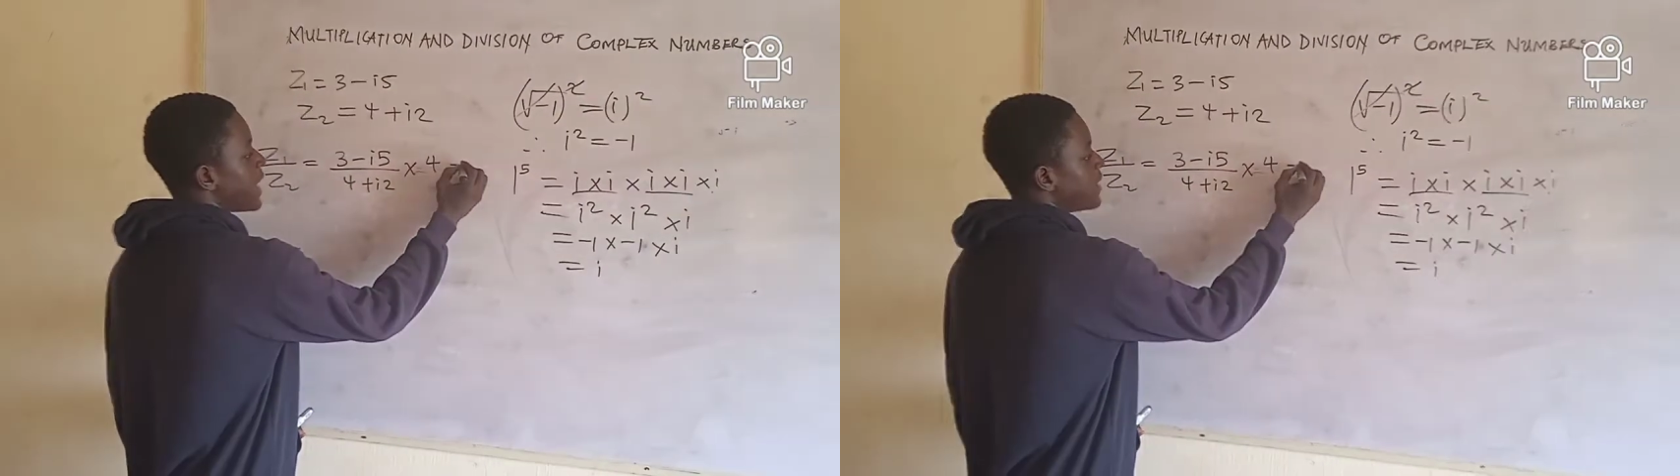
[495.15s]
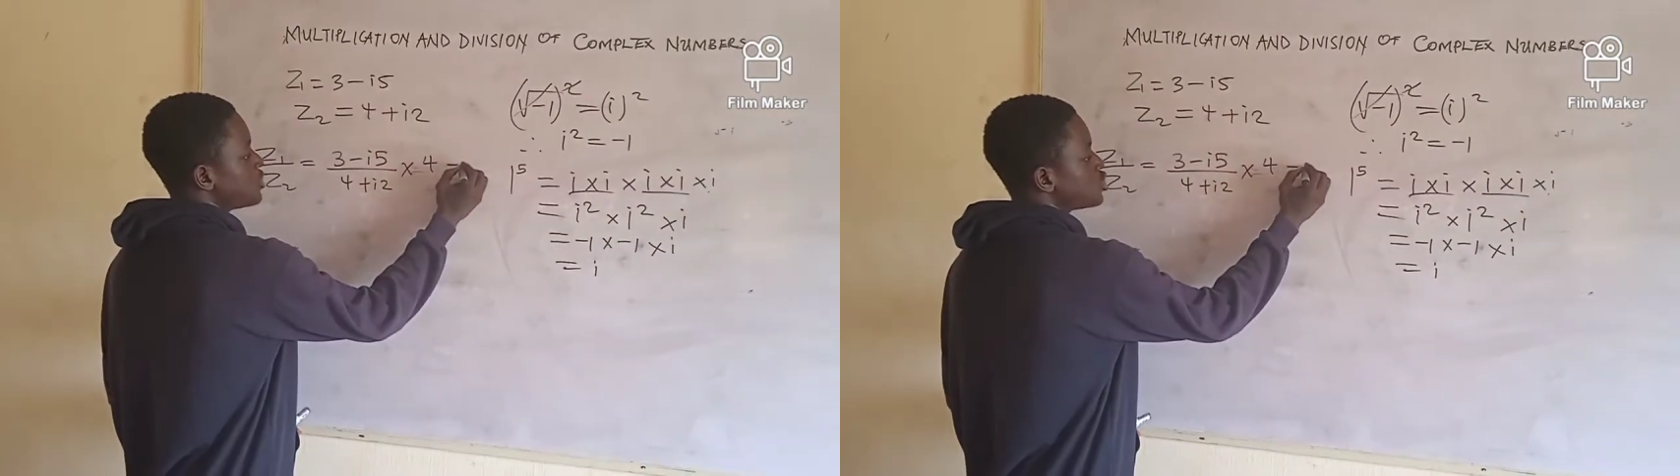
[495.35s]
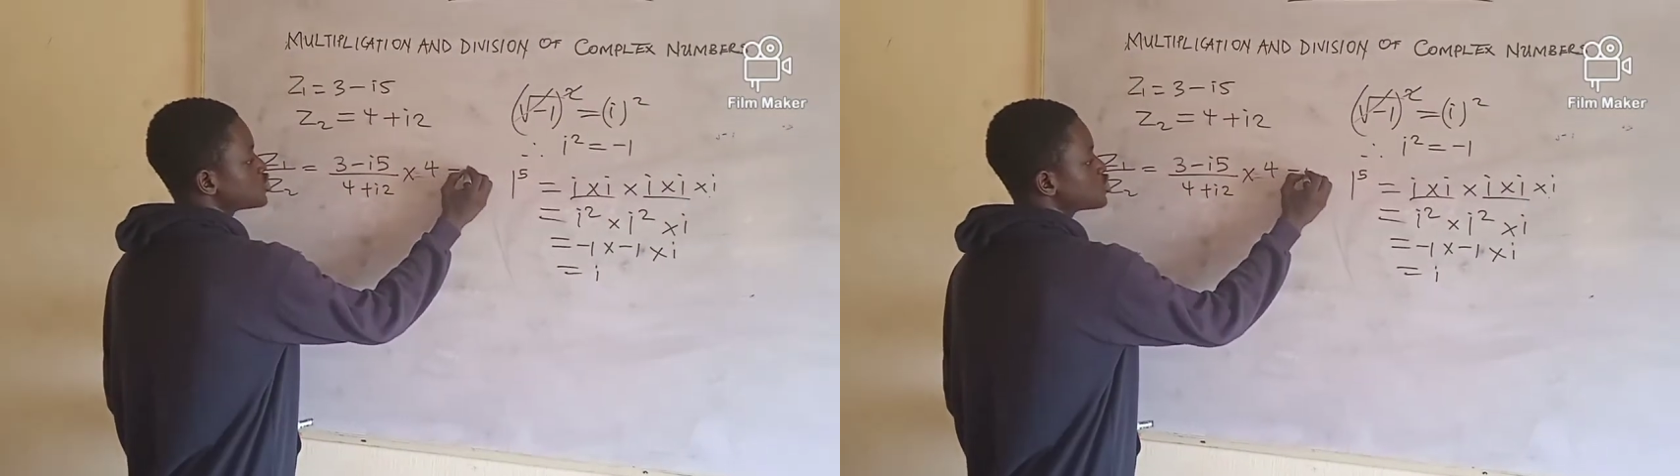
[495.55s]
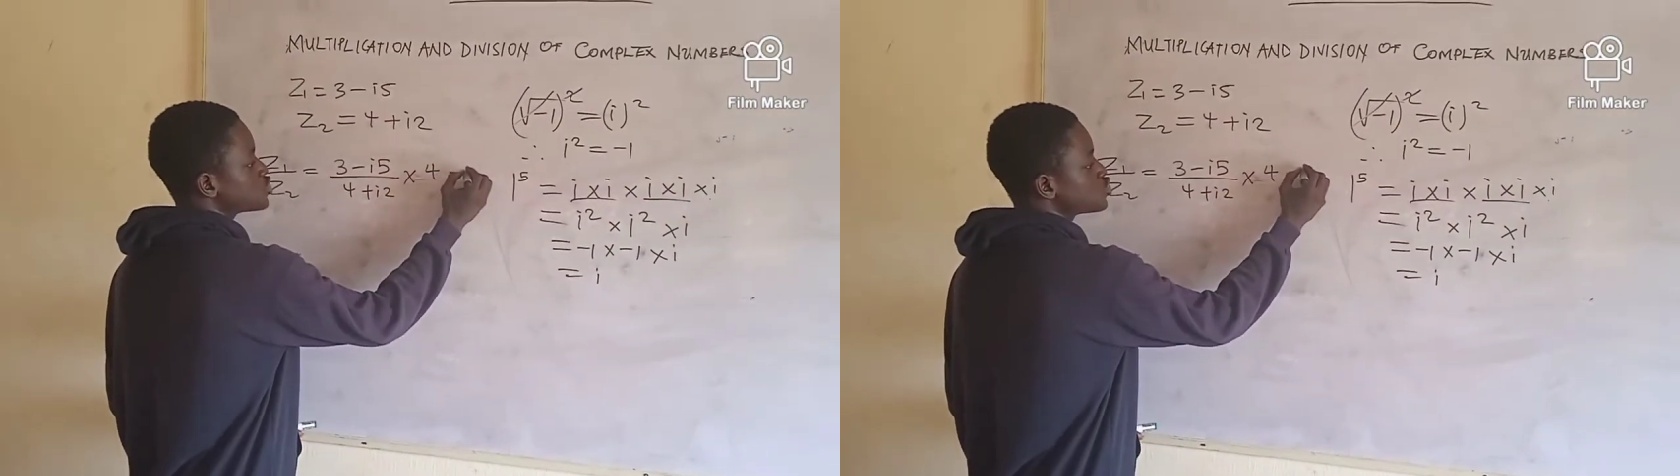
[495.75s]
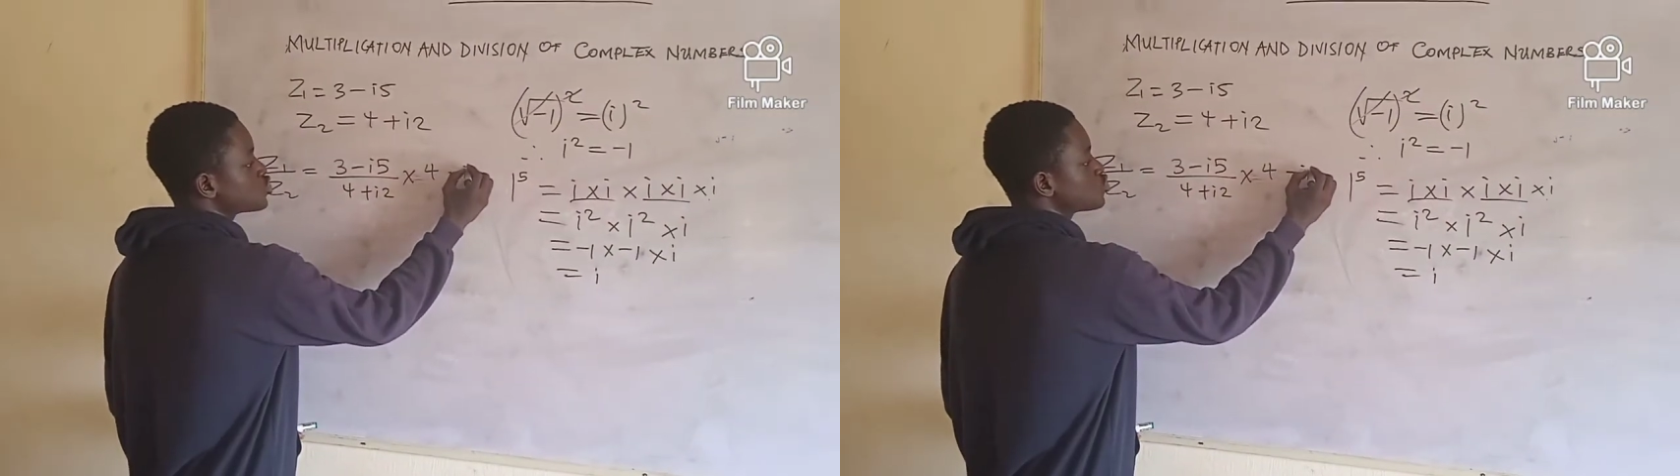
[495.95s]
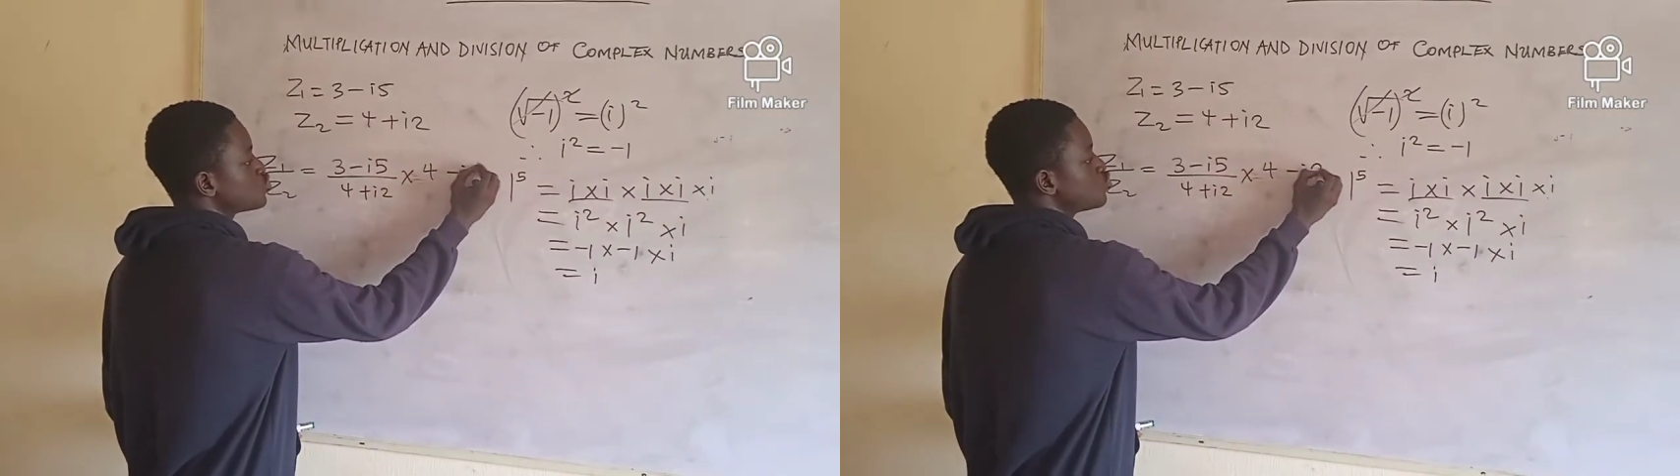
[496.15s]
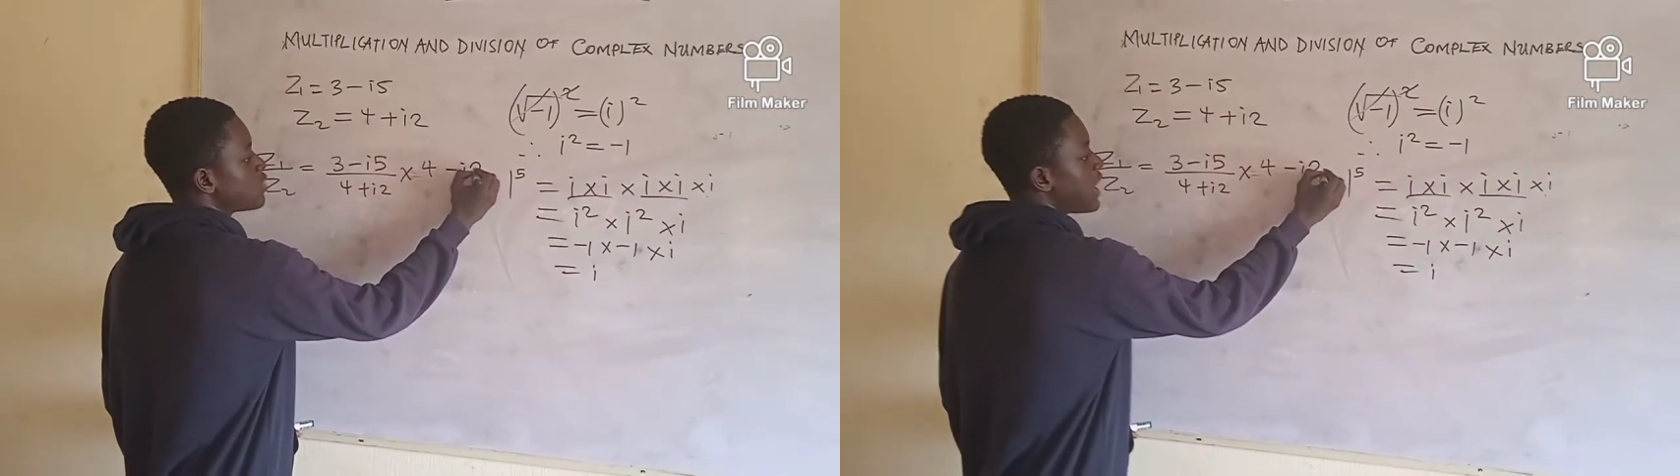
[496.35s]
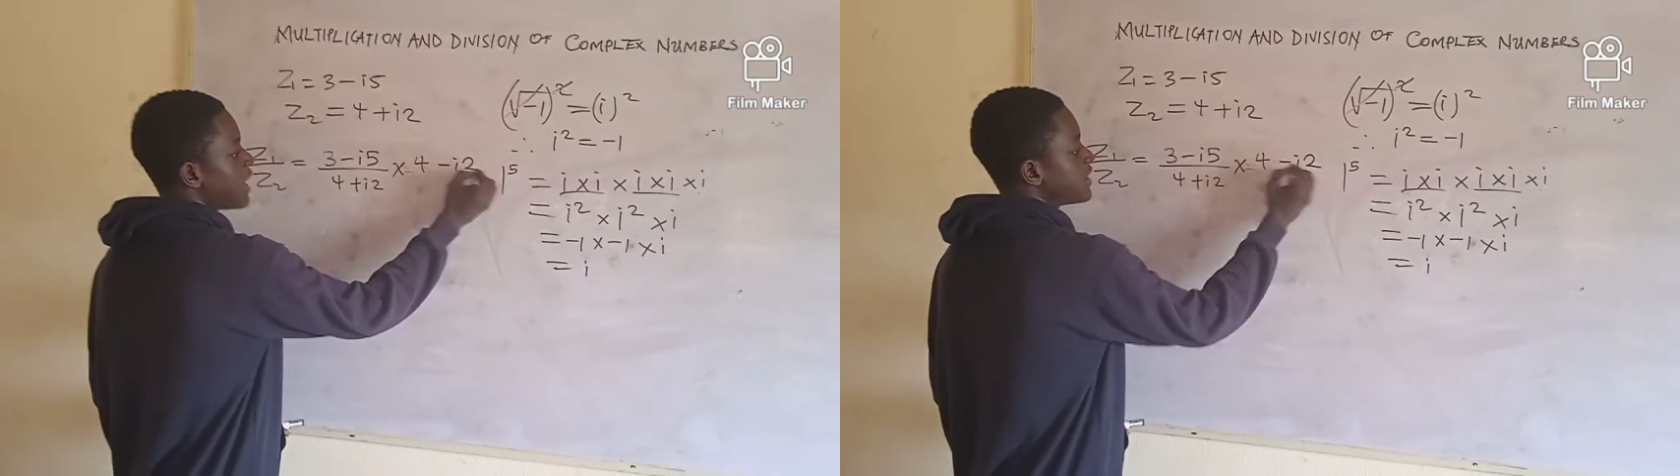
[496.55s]
minus
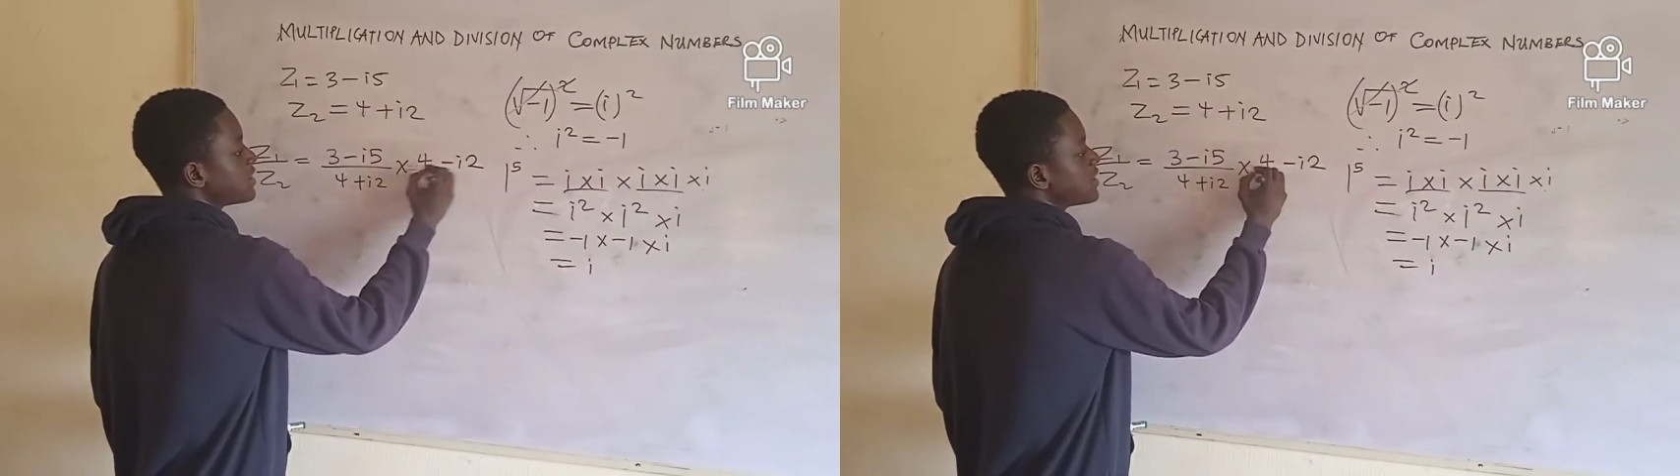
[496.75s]
2i